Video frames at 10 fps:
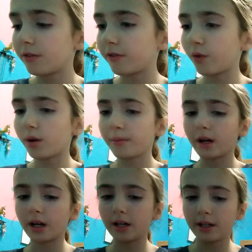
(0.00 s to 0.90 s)
for
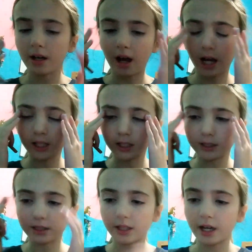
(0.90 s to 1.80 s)
my
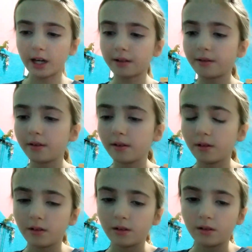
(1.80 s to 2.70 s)
eyelids again,
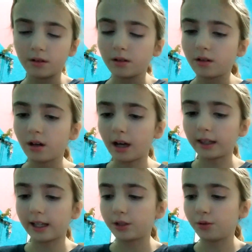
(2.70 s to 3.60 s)
I
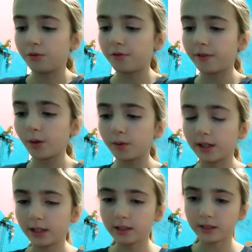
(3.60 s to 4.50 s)
like to
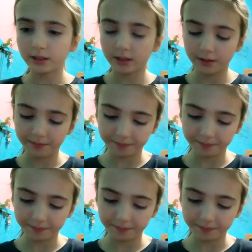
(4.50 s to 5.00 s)
focus